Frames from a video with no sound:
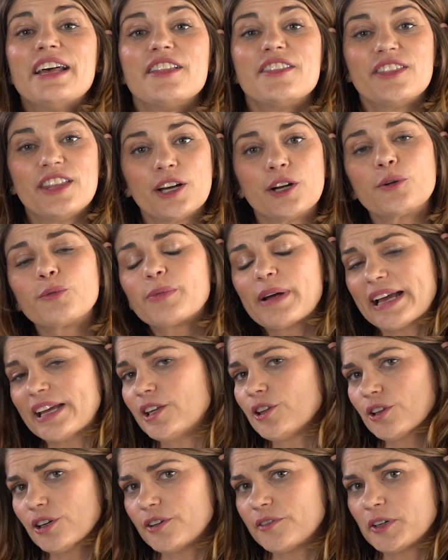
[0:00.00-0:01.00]
Their
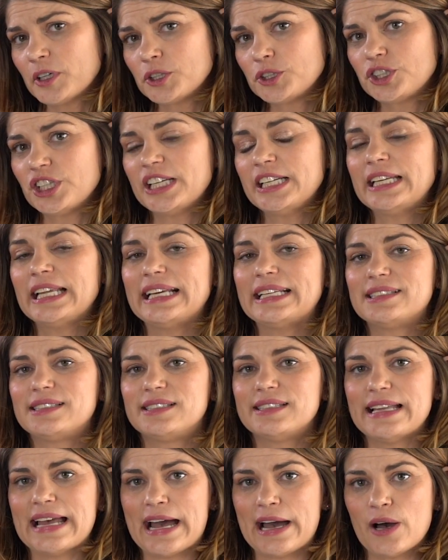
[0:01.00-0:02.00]
regular version is
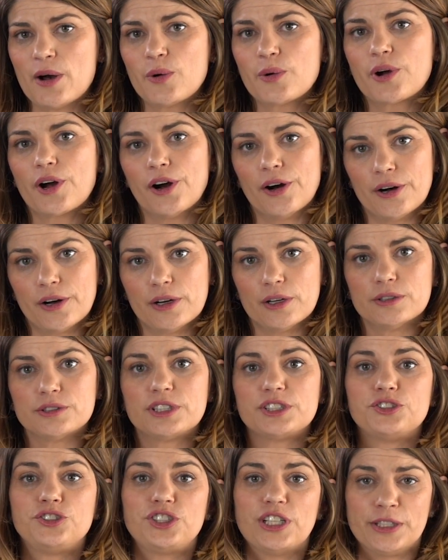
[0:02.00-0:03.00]
now
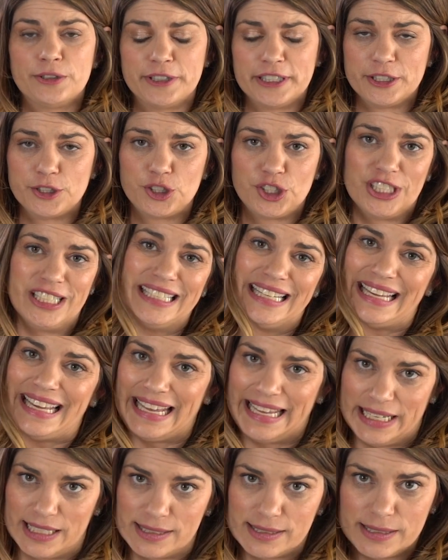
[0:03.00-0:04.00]
called Generation
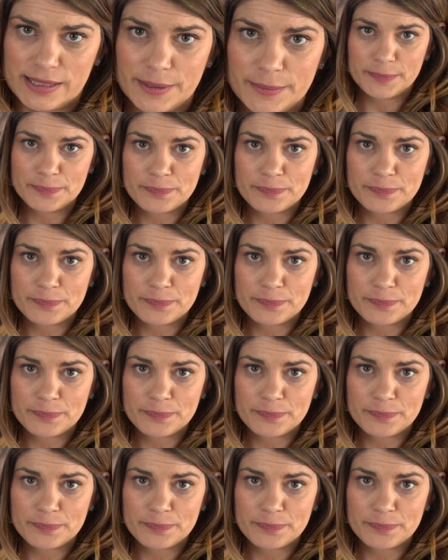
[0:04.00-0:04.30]
8.